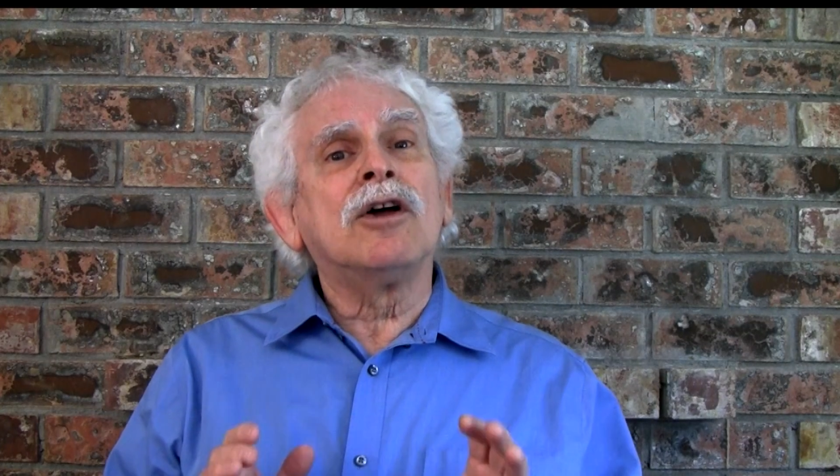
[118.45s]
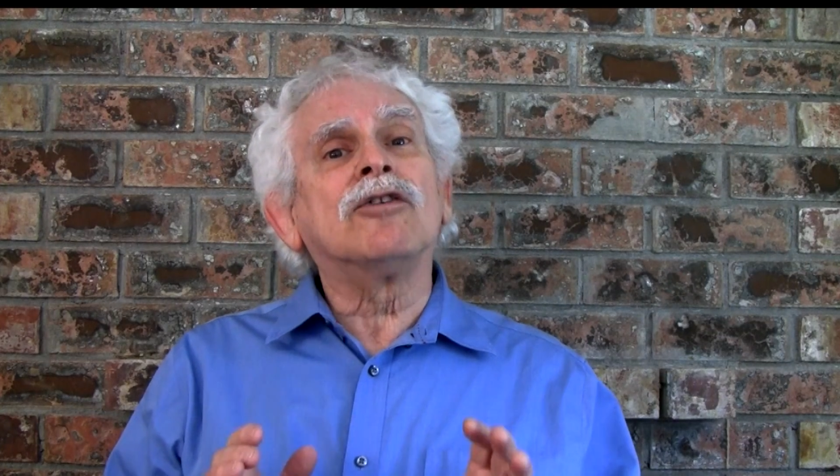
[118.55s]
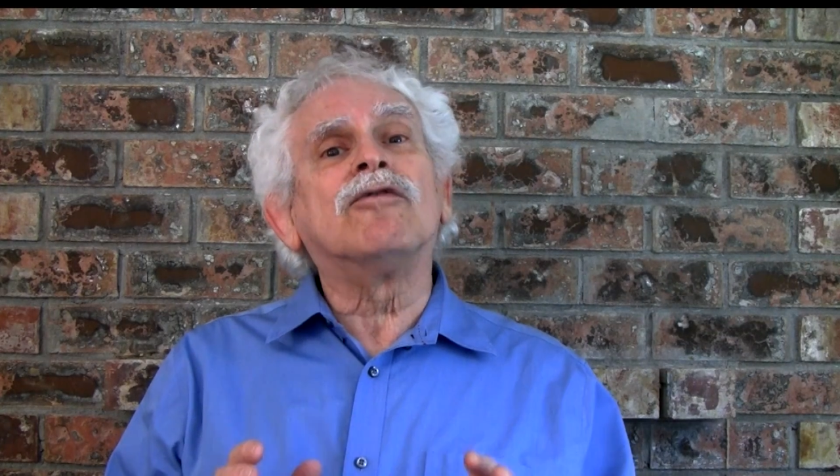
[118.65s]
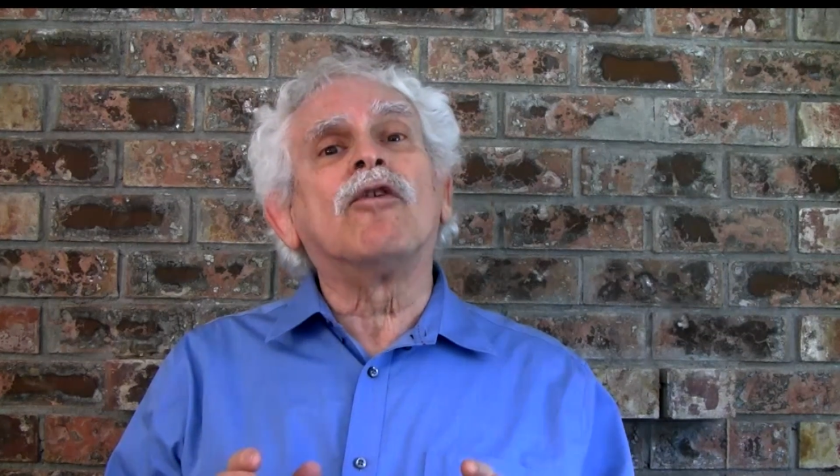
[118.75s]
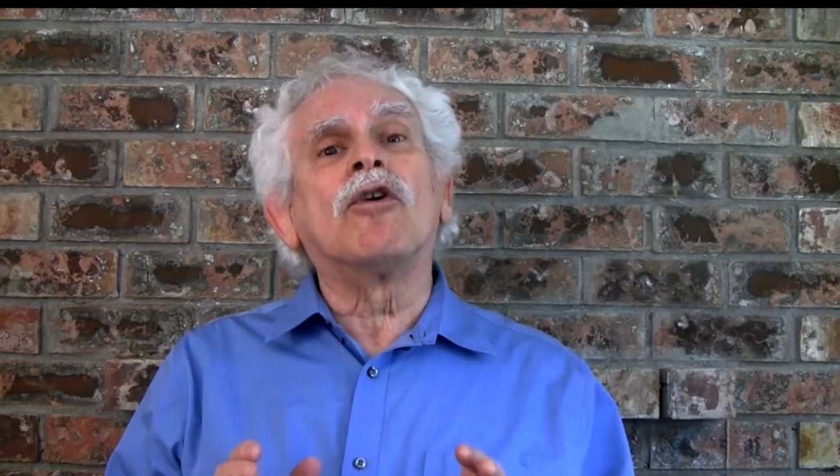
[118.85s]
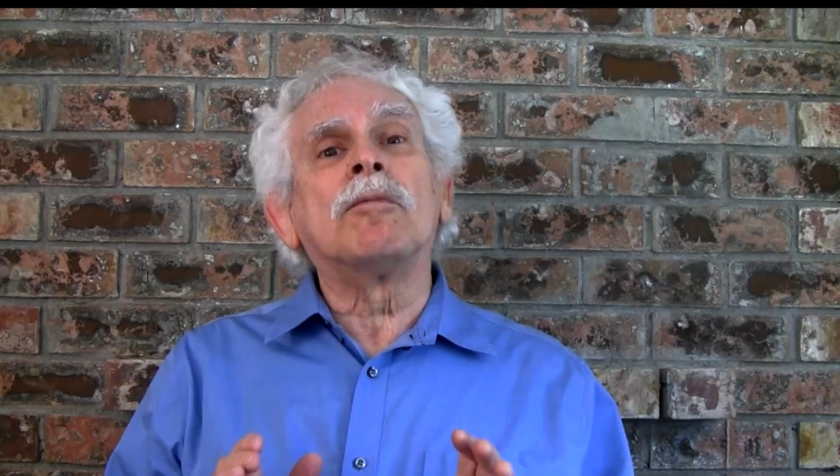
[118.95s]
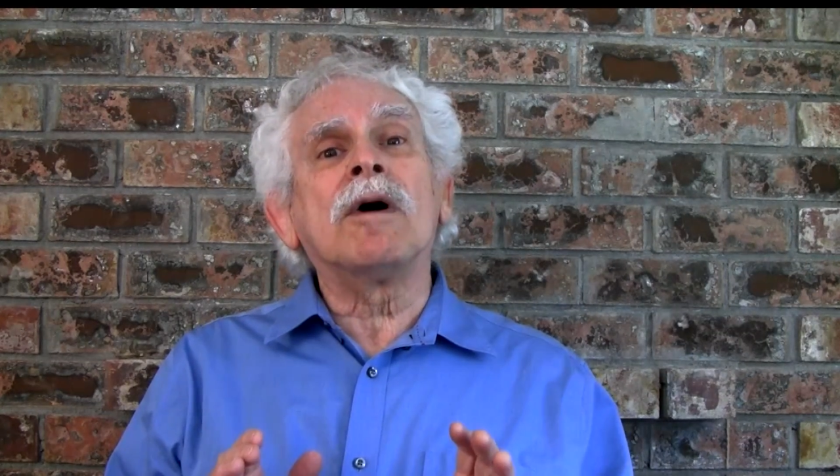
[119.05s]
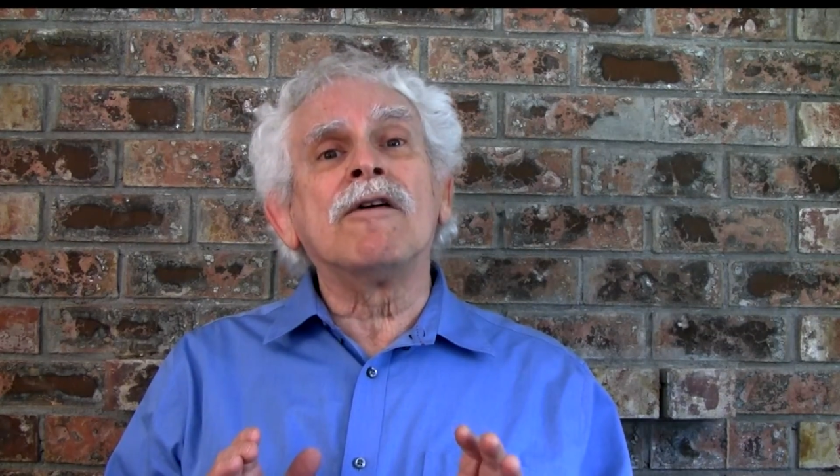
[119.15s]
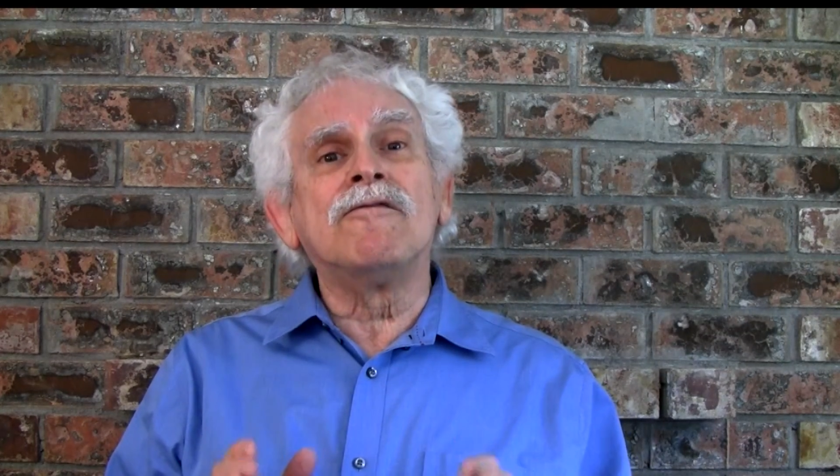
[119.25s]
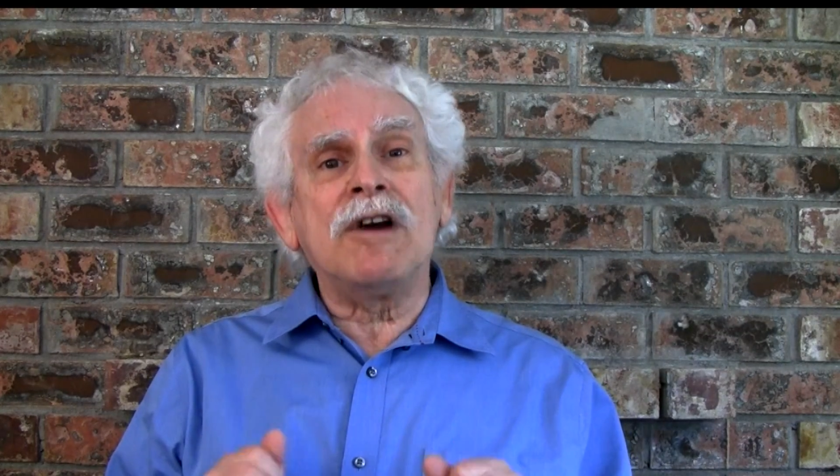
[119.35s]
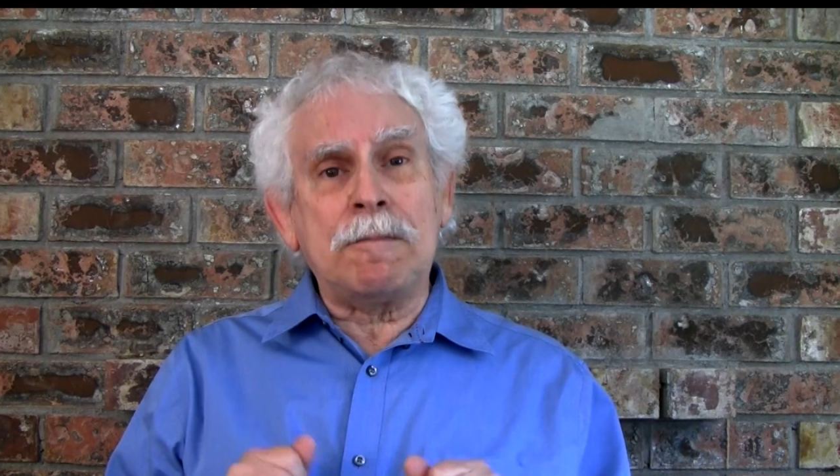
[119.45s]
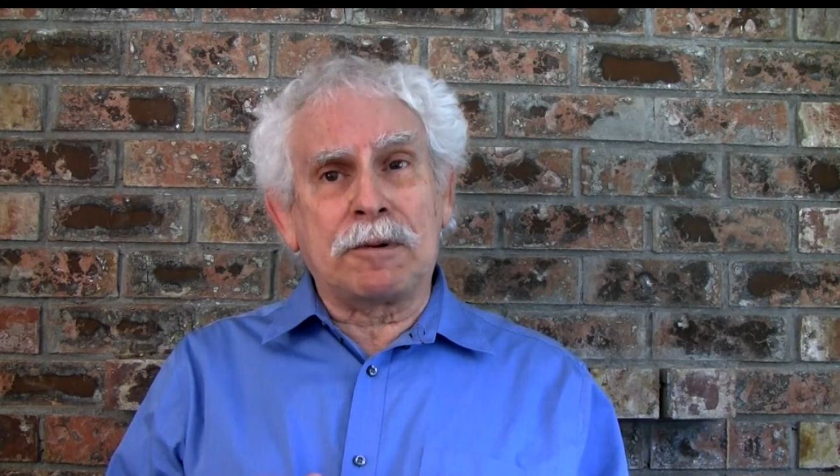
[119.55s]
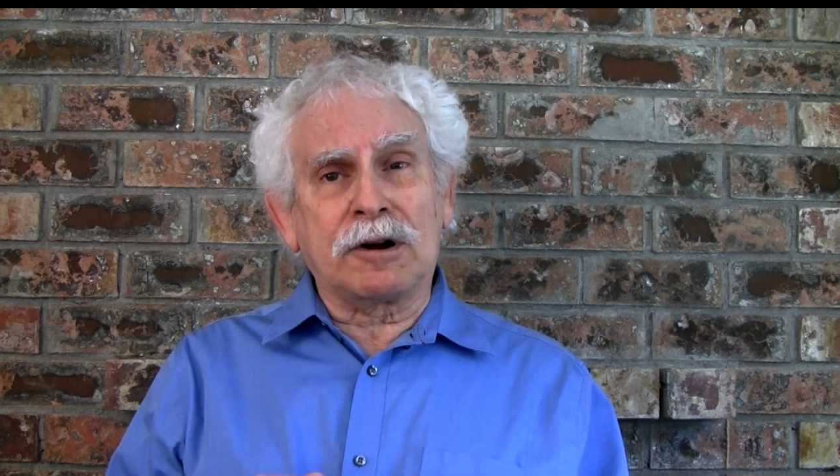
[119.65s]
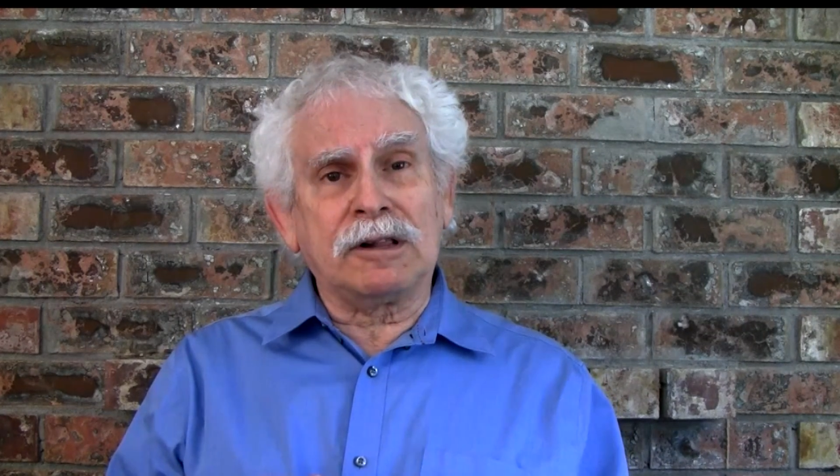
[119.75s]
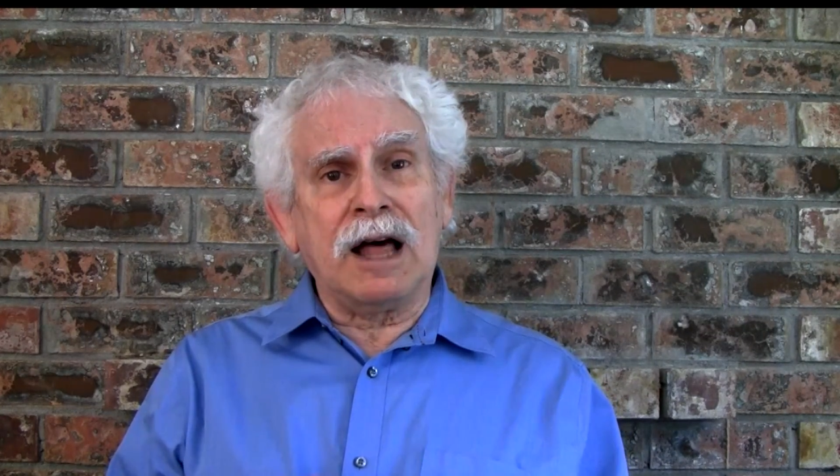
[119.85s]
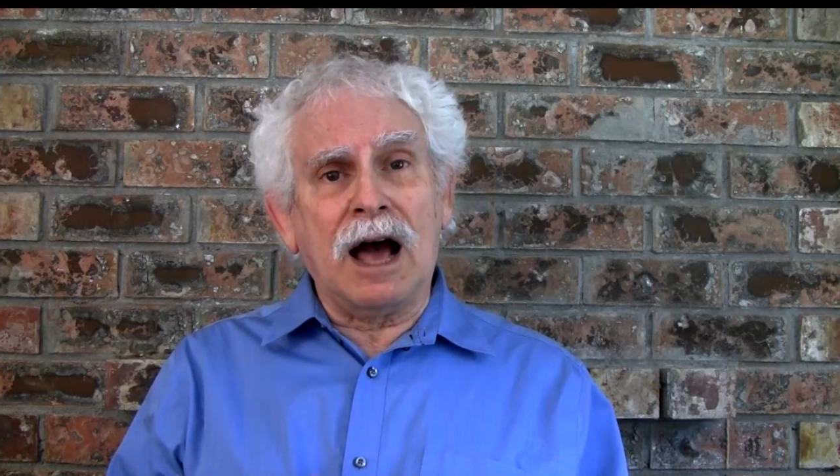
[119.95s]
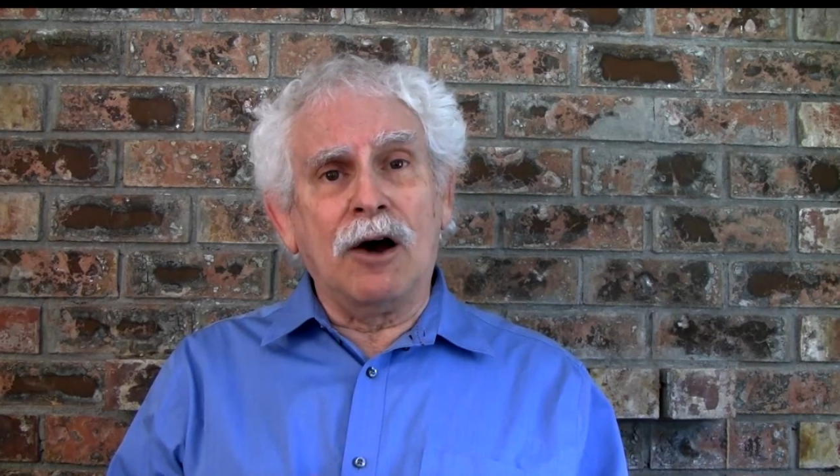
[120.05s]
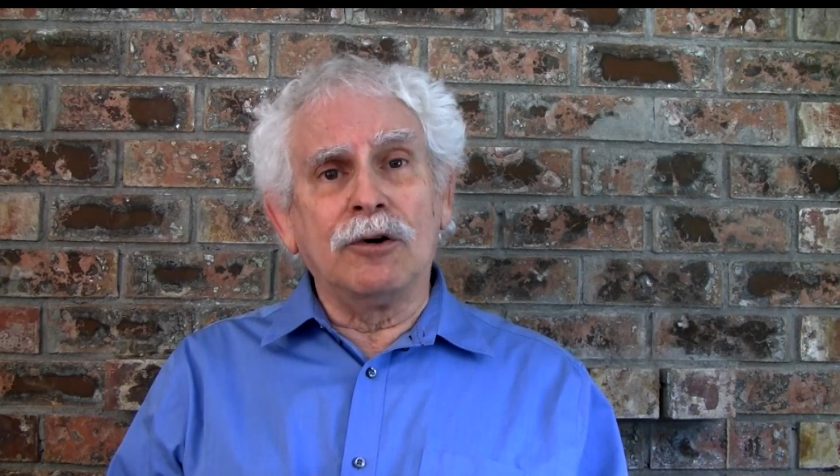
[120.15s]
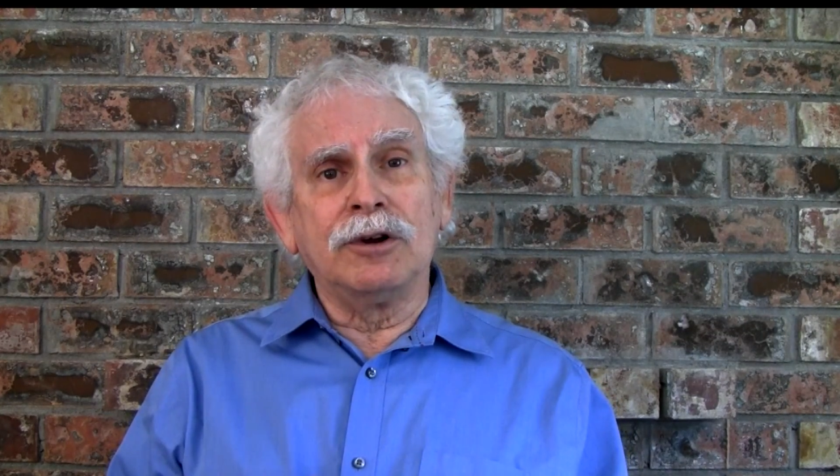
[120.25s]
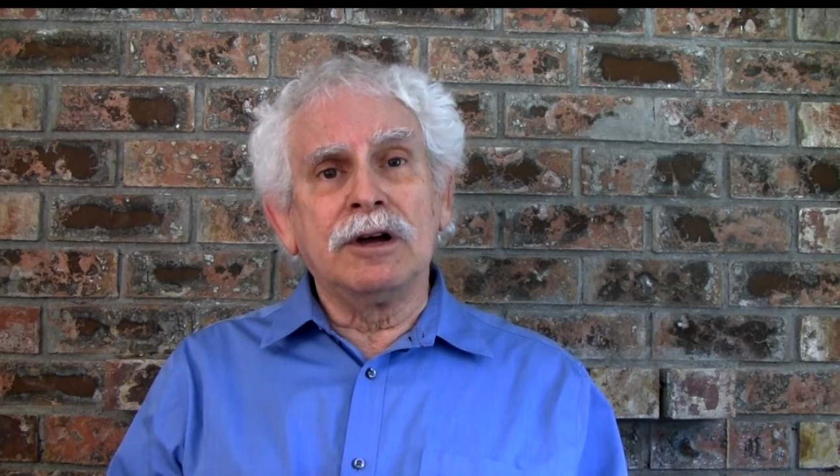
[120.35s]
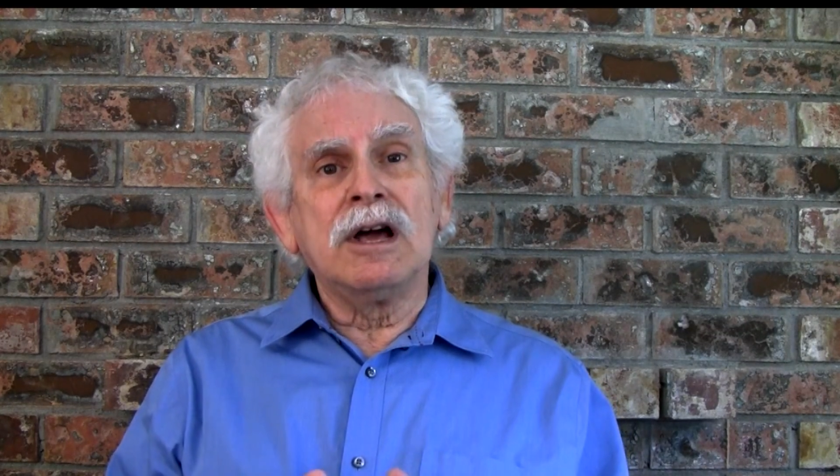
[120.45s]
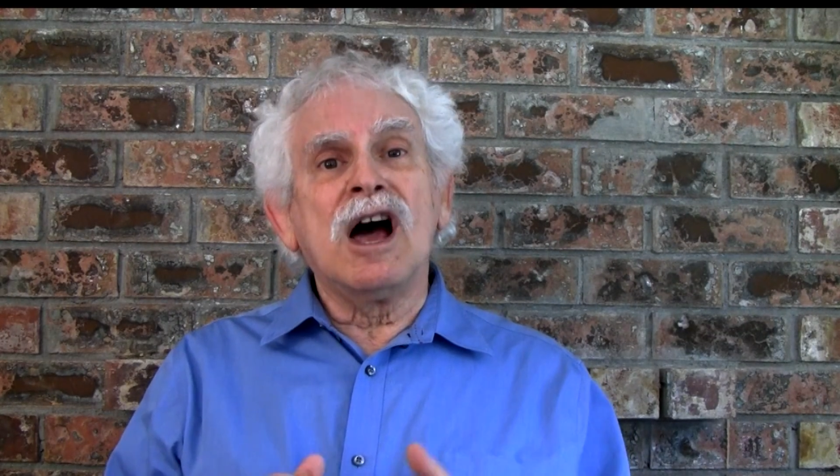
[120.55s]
to form a vapor cloud,